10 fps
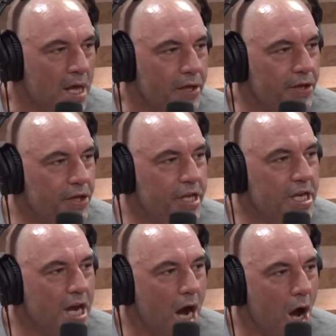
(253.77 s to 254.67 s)

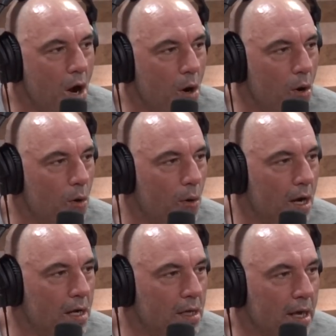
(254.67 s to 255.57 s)
Yo.
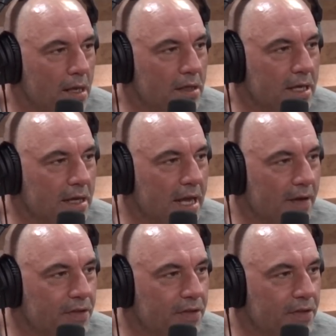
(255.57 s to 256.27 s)
Shit. And look how they have